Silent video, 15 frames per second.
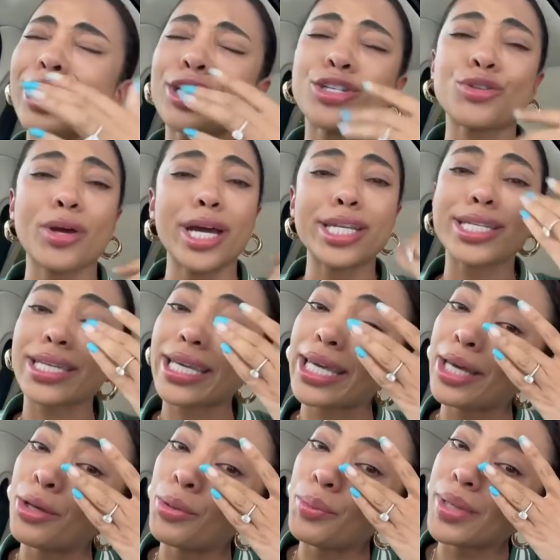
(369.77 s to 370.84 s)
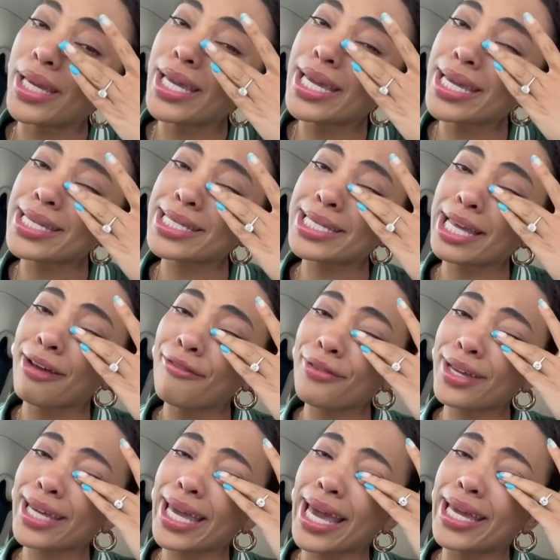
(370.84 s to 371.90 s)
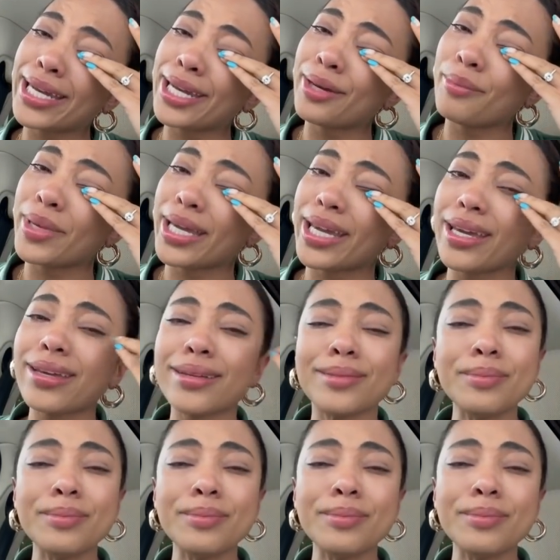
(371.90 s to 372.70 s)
he tried to kill me. He suffocated me.